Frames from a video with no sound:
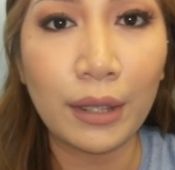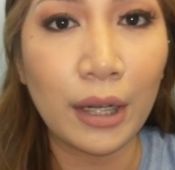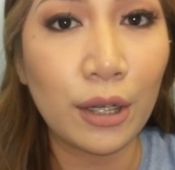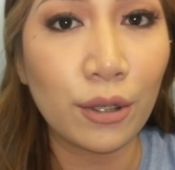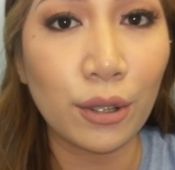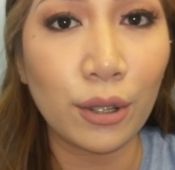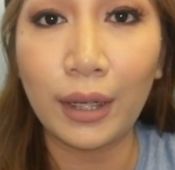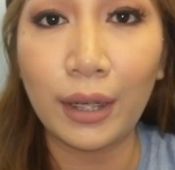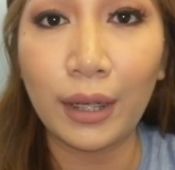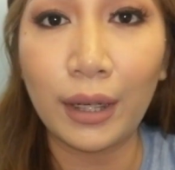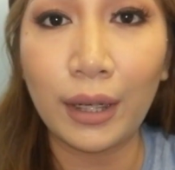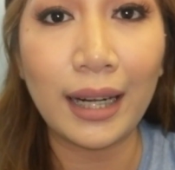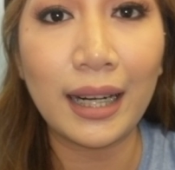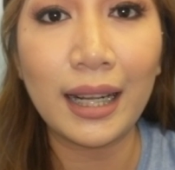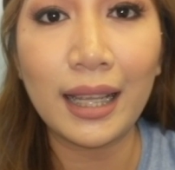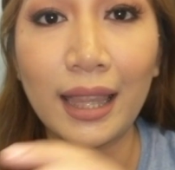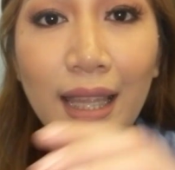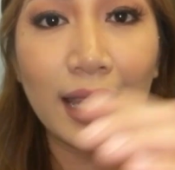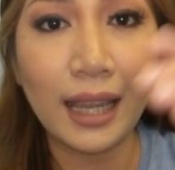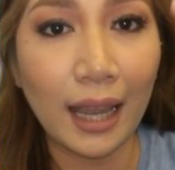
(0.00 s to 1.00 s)
Yun lang
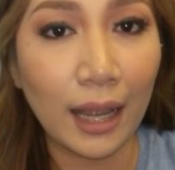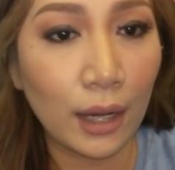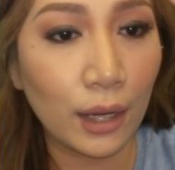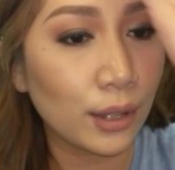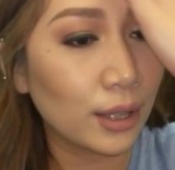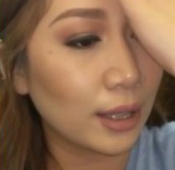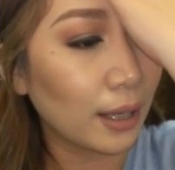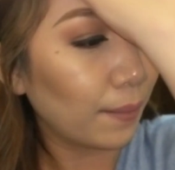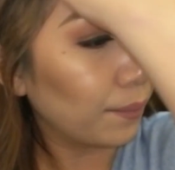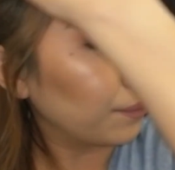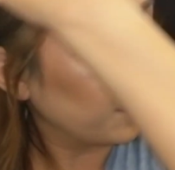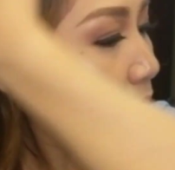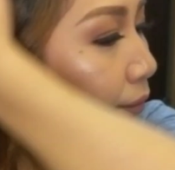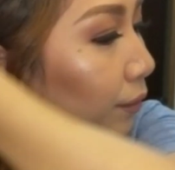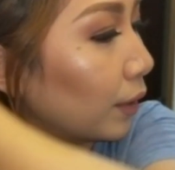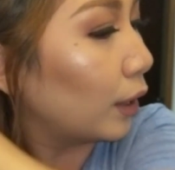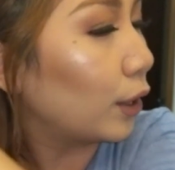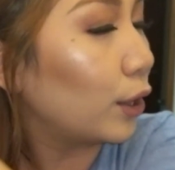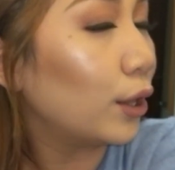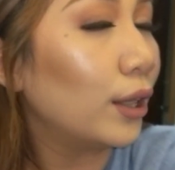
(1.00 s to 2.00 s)
talaga. And nag-survive
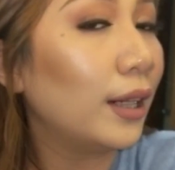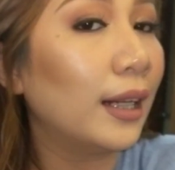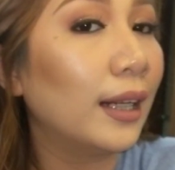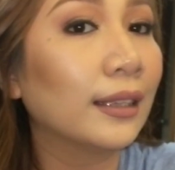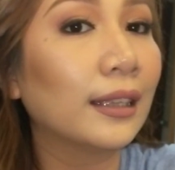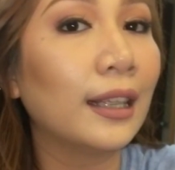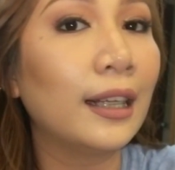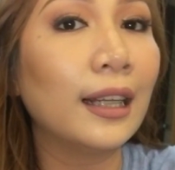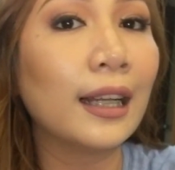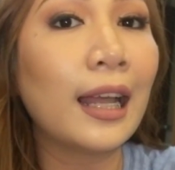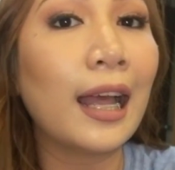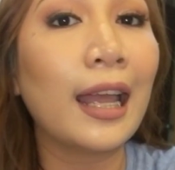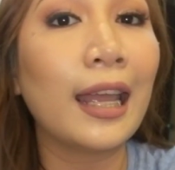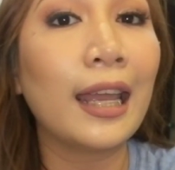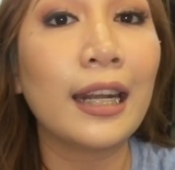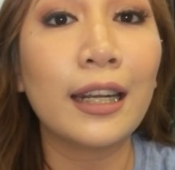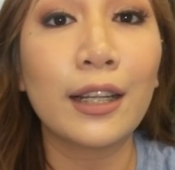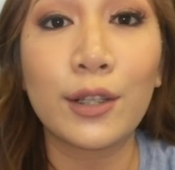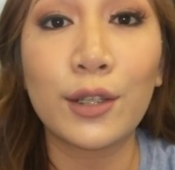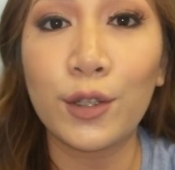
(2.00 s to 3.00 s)
ako for the
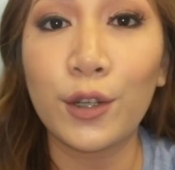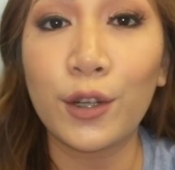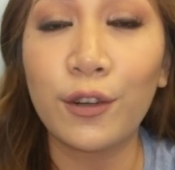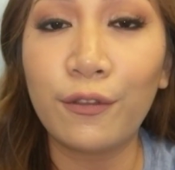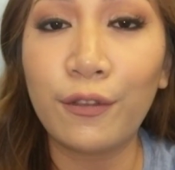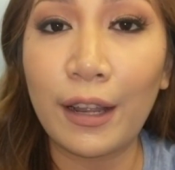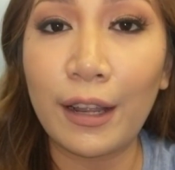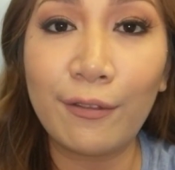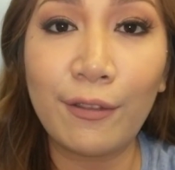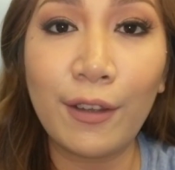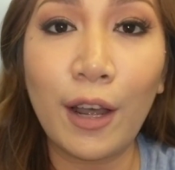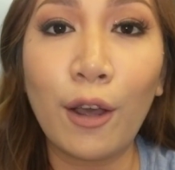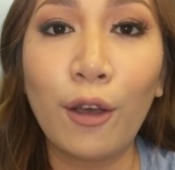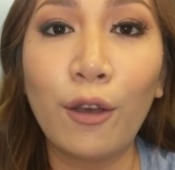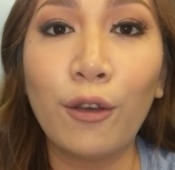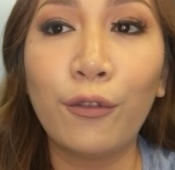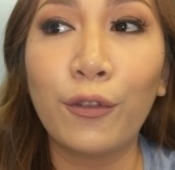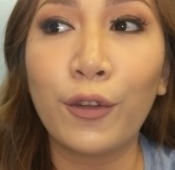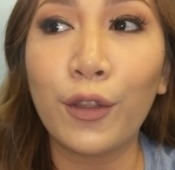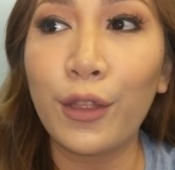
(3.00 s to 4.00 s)
first 4
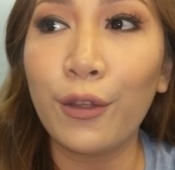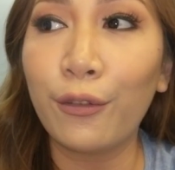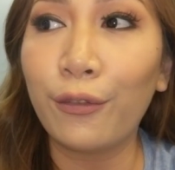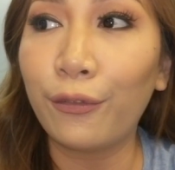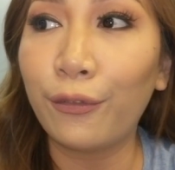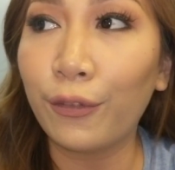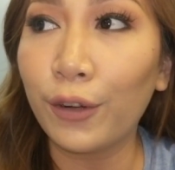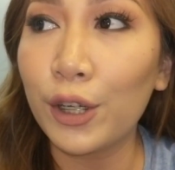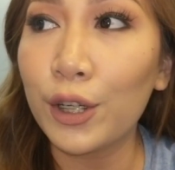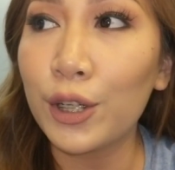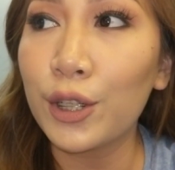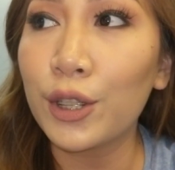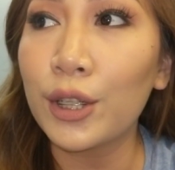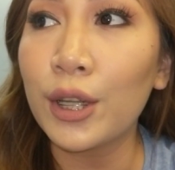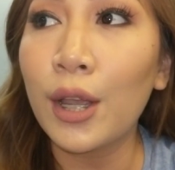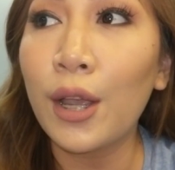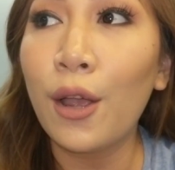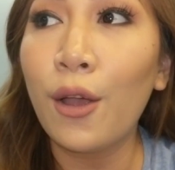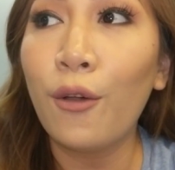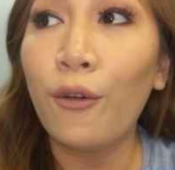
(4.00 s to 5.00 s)
months na
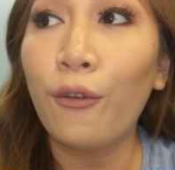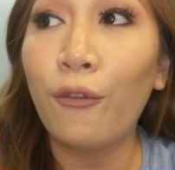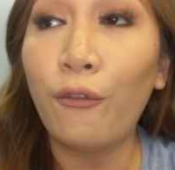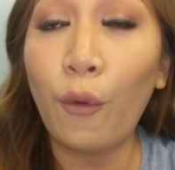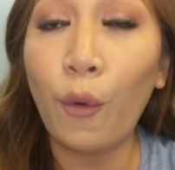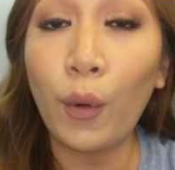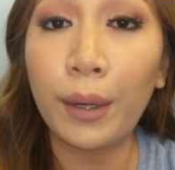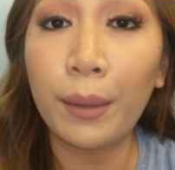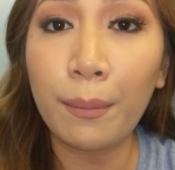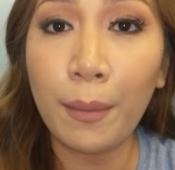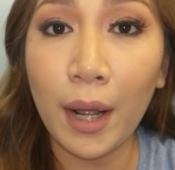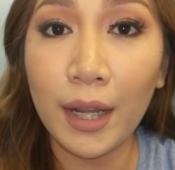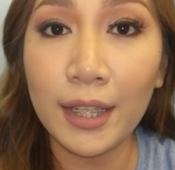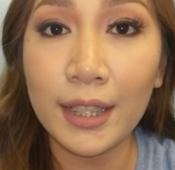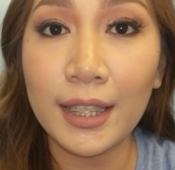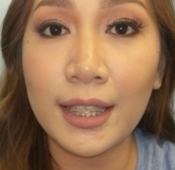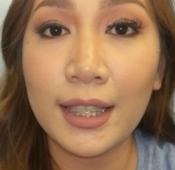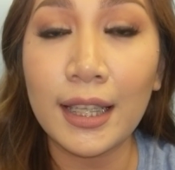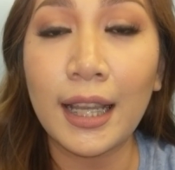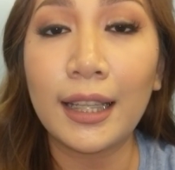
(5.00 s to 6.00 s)
nag-service ako
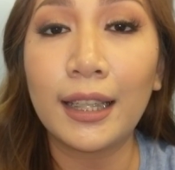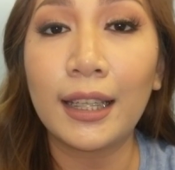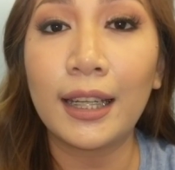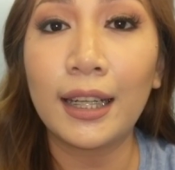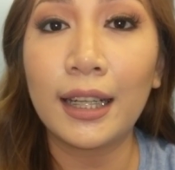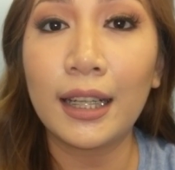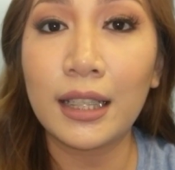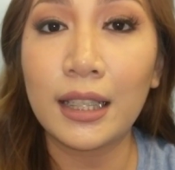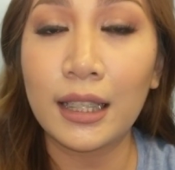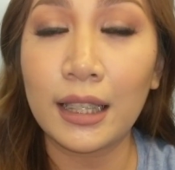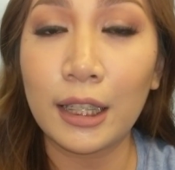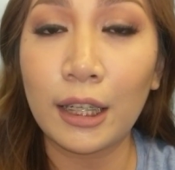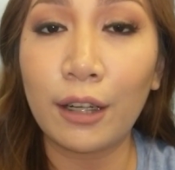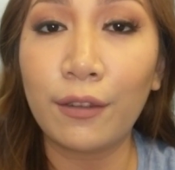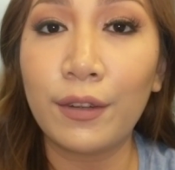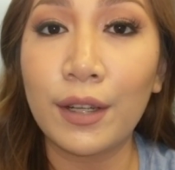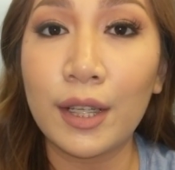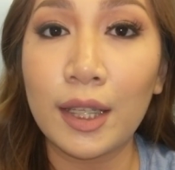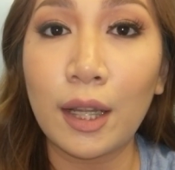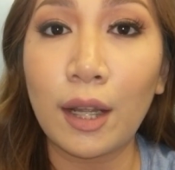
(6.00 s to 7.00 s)
sa
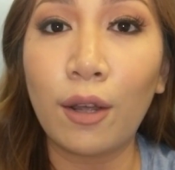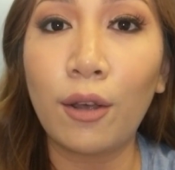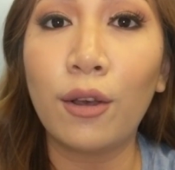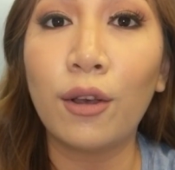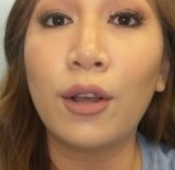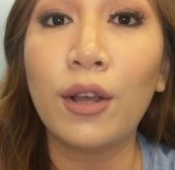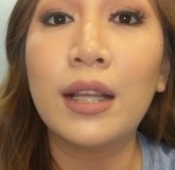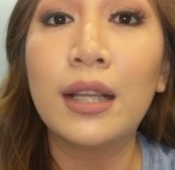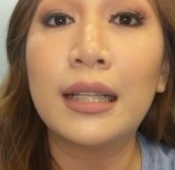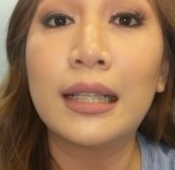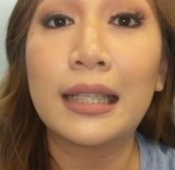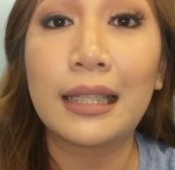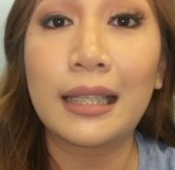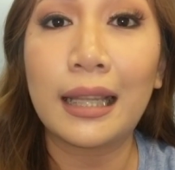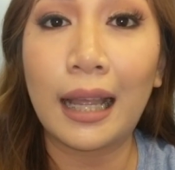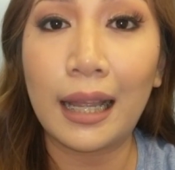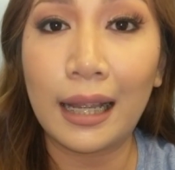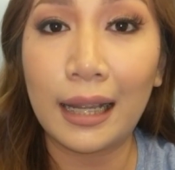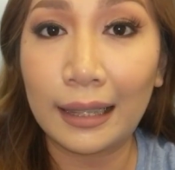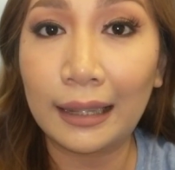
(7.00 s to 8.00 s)
clients, ng home service
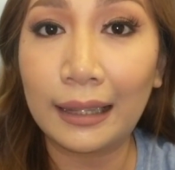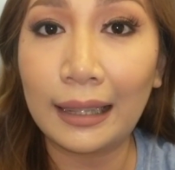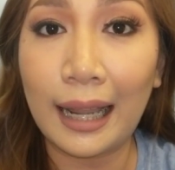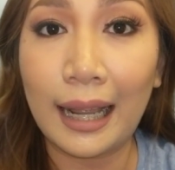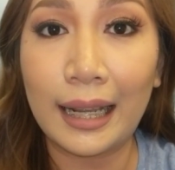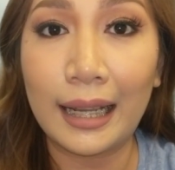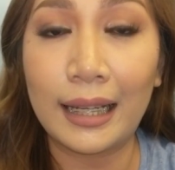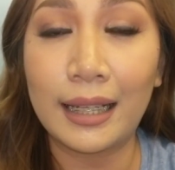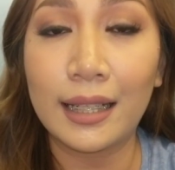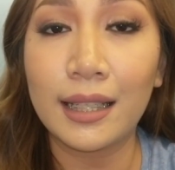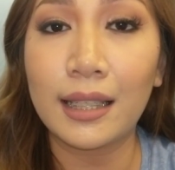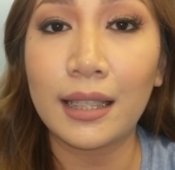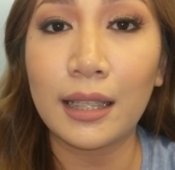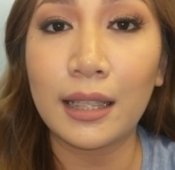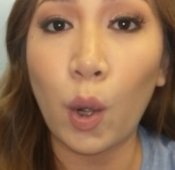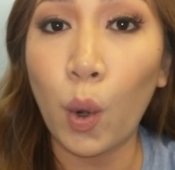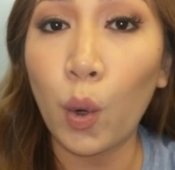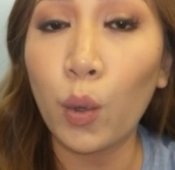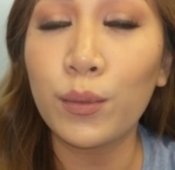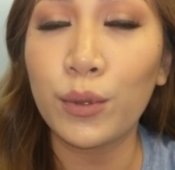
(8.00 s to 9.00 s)
of
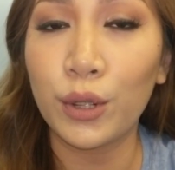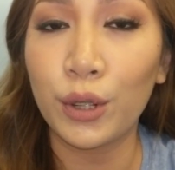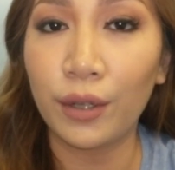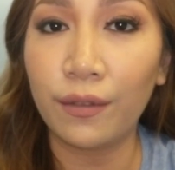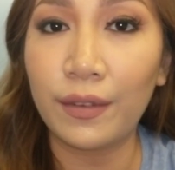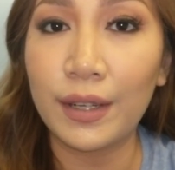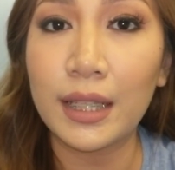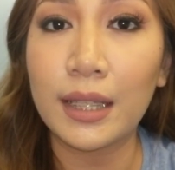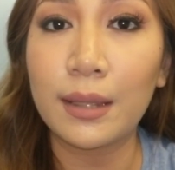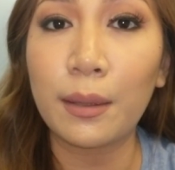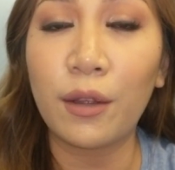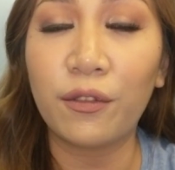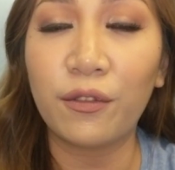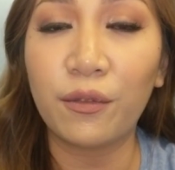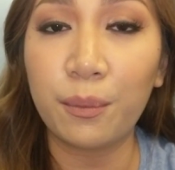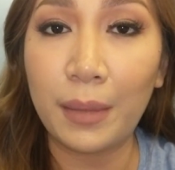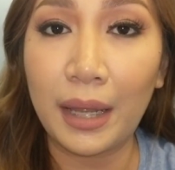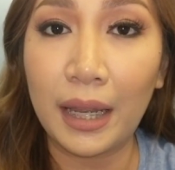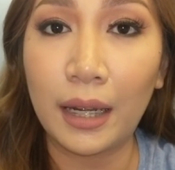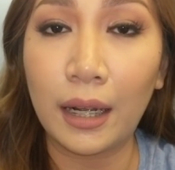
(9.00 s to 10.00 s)
makeup and hair
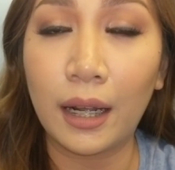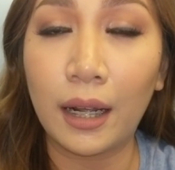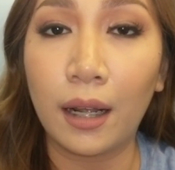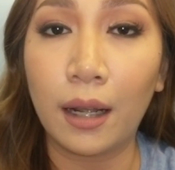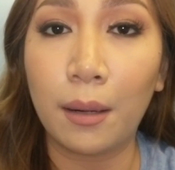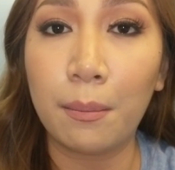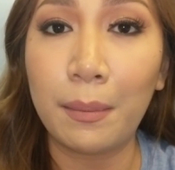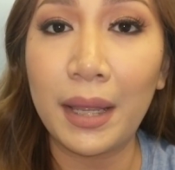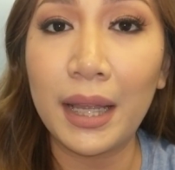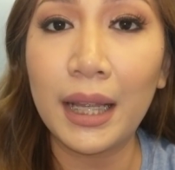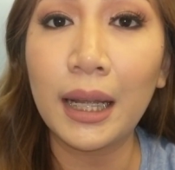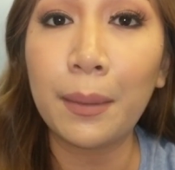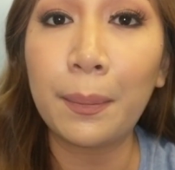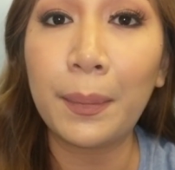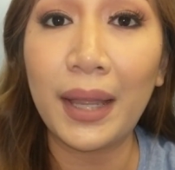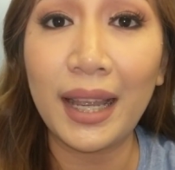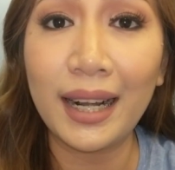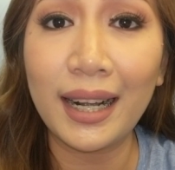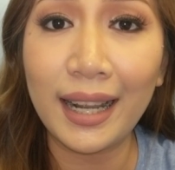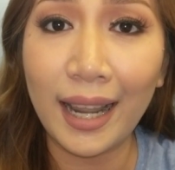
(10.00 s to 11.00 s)
sa clients,
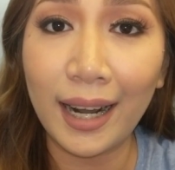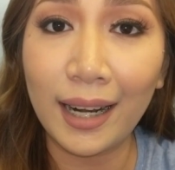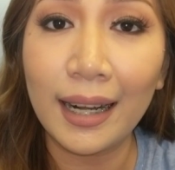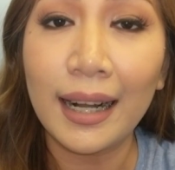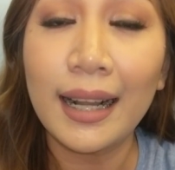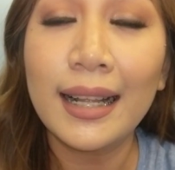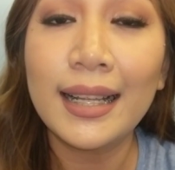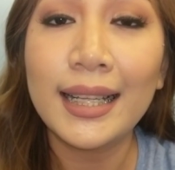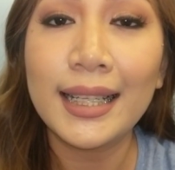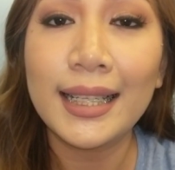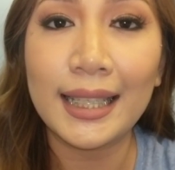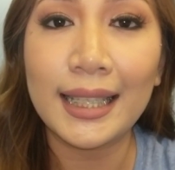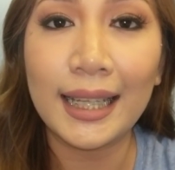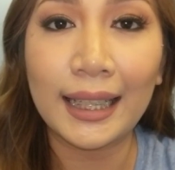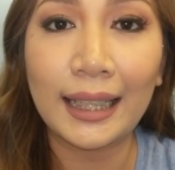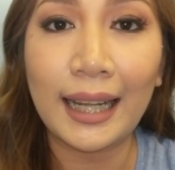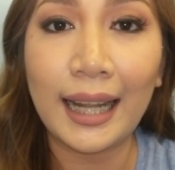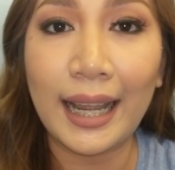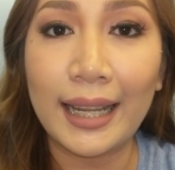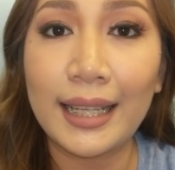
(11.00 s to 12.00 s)
naka-survive ako.
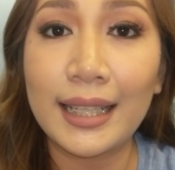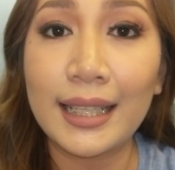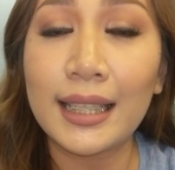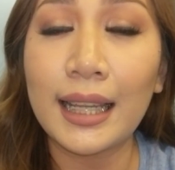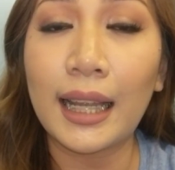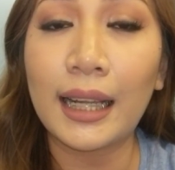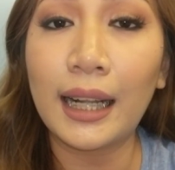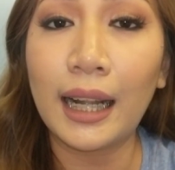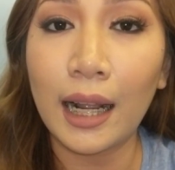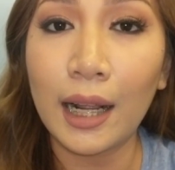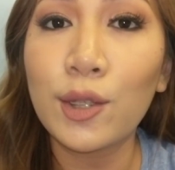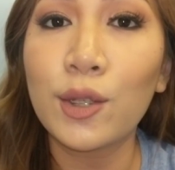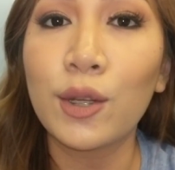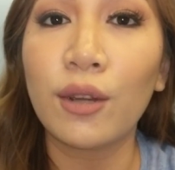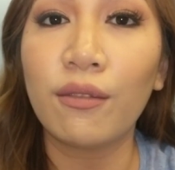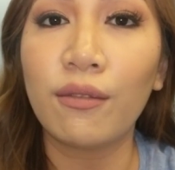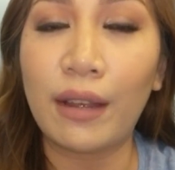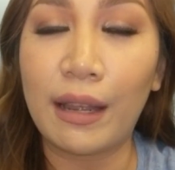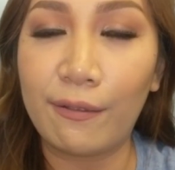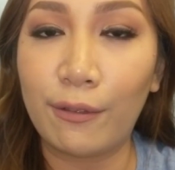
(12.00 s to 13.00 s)
So,
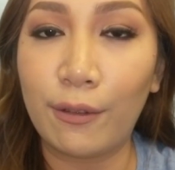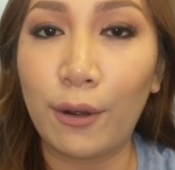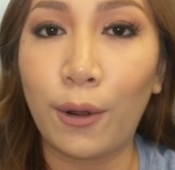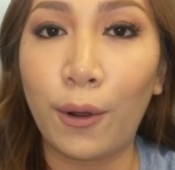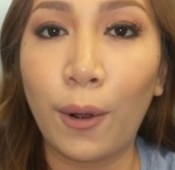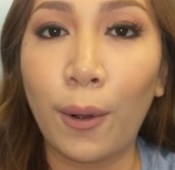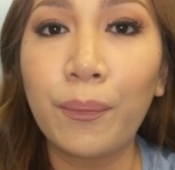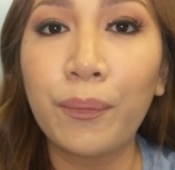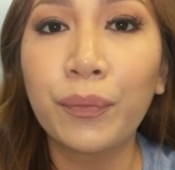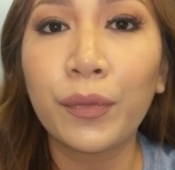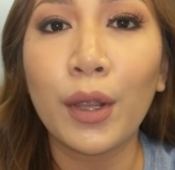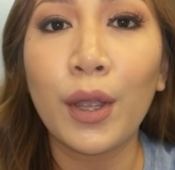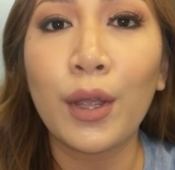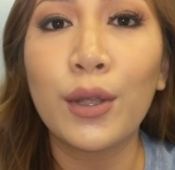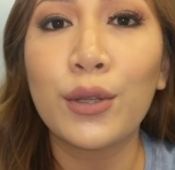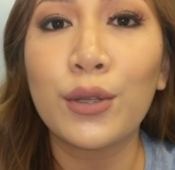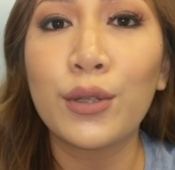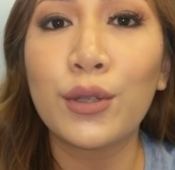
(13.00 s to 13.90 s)
that's it. Sana makatul.